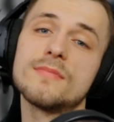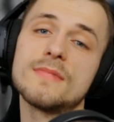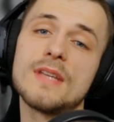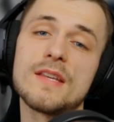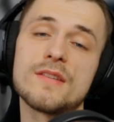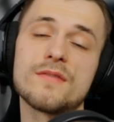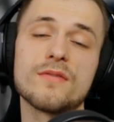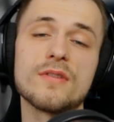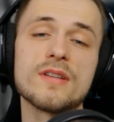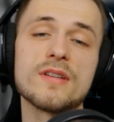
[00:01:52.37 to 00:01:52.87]

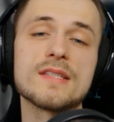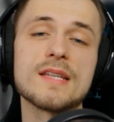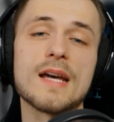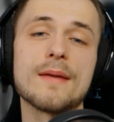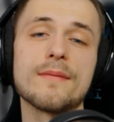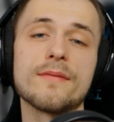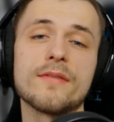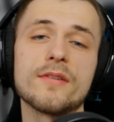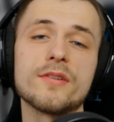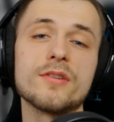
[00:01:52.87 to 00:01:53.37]
That's free
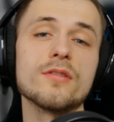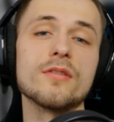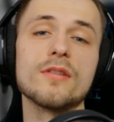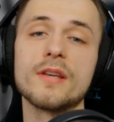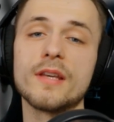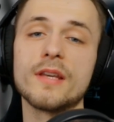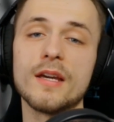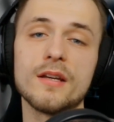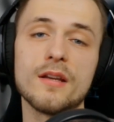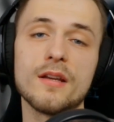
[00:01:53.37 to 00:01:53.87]
time for you
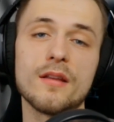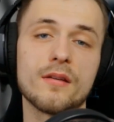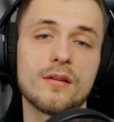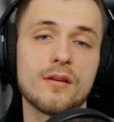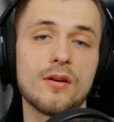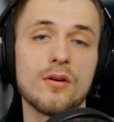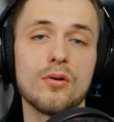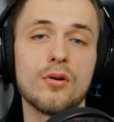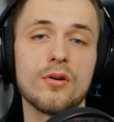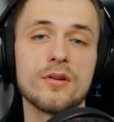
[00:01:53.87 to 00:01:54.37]
to get another
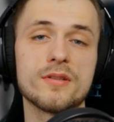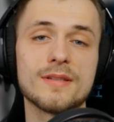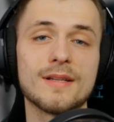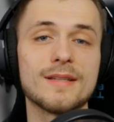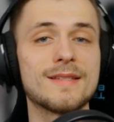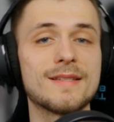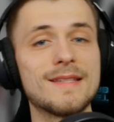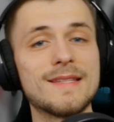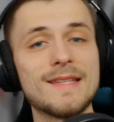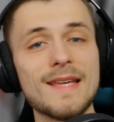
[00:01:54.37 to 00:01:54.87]
cohort
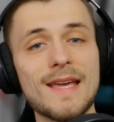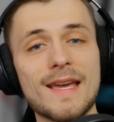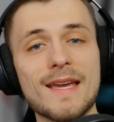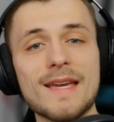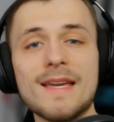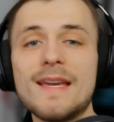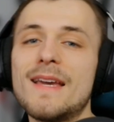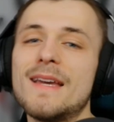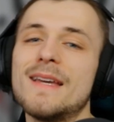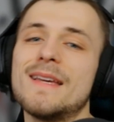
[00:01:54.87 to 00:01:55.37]
done
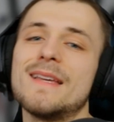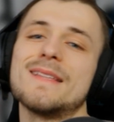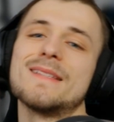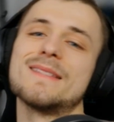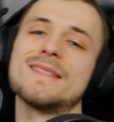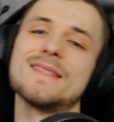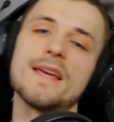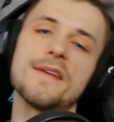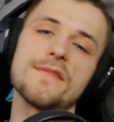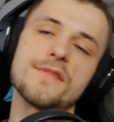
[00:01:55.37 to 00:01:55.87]
today
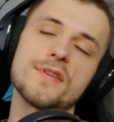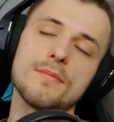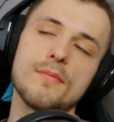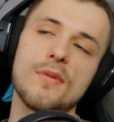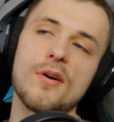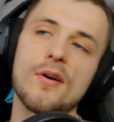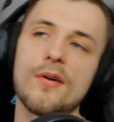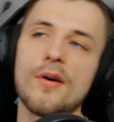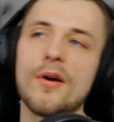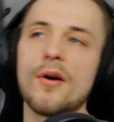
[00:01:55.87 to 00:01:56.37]
instead of
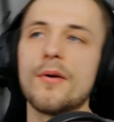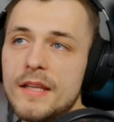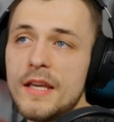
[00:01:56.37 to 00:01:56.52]
tomorrow.